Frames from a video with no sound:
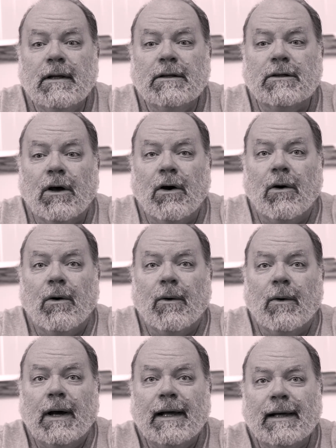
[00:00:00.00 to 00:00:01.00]

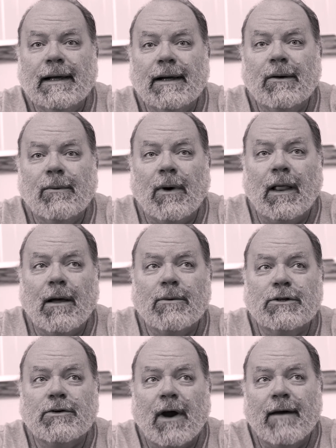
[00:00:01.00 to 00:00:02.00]
So while I
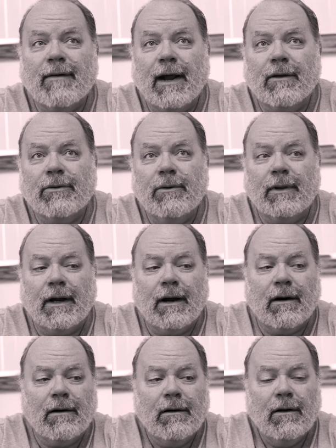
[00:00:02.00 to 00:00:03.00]
was driving out through
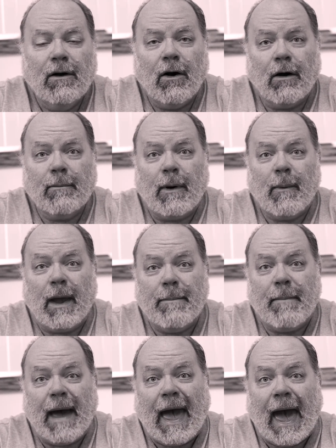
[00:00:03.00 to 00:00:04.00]
there on my way
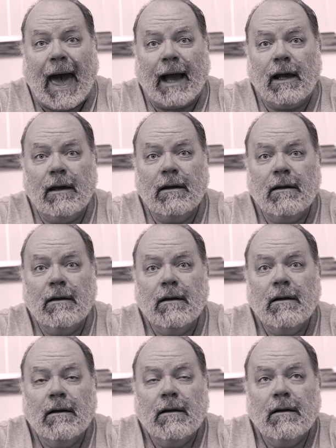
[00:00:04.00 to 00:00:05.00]
back,
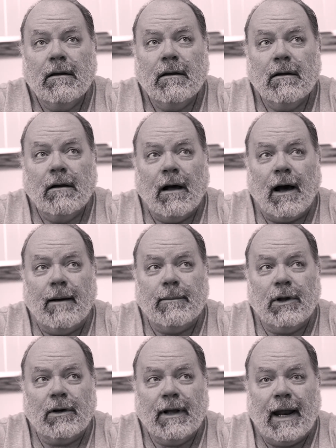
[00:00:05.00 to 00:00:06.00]

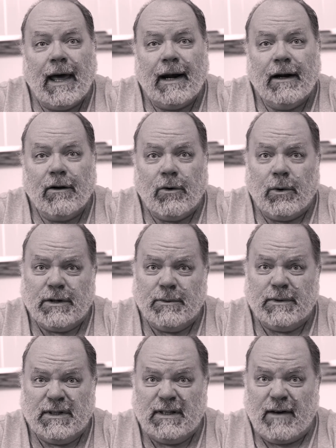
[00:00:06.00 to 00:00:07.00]
I'm looking at it, and of course, it
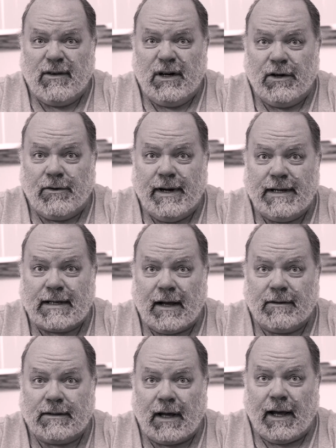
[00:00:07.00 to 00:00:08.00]
was seven degrees
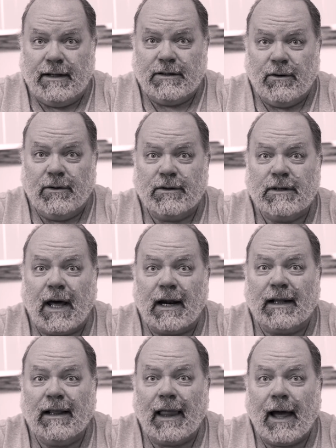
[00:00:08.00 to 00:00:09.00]
outside, so there's not a
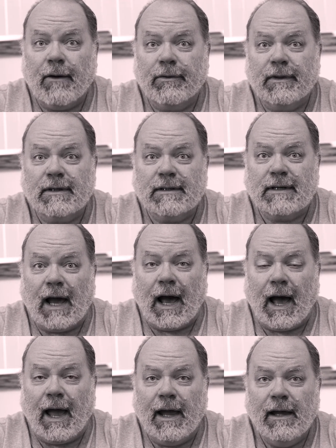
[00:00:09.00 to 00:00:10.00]
cloud in the
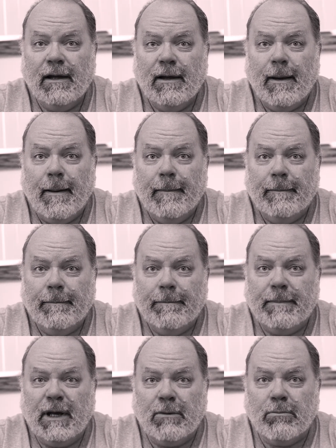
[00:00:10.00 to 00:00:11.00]
sky.
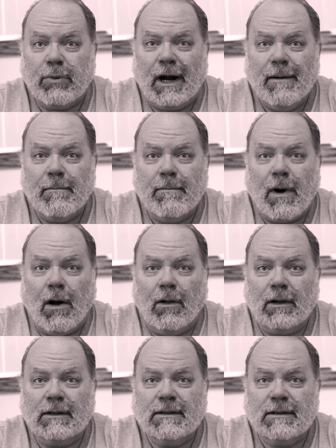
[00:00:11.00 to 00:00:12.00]
Big bright
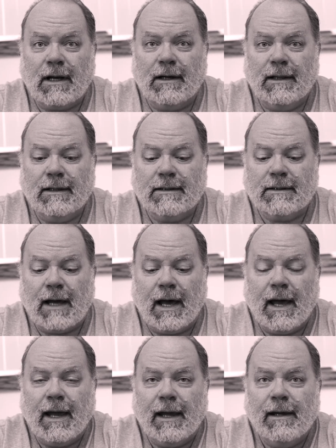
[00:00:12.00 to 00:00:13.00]
ball of sun in the
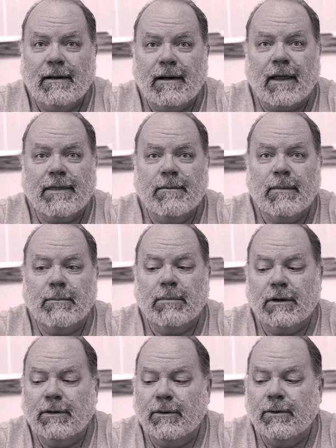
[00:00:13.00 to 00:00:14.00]
sky, nothing but
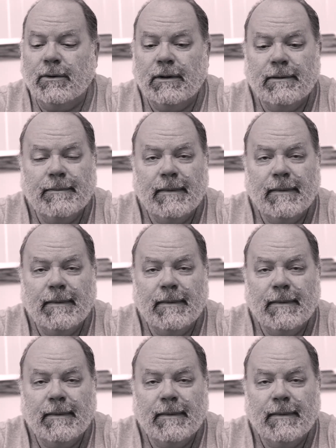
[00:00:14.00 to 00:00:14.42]
blue.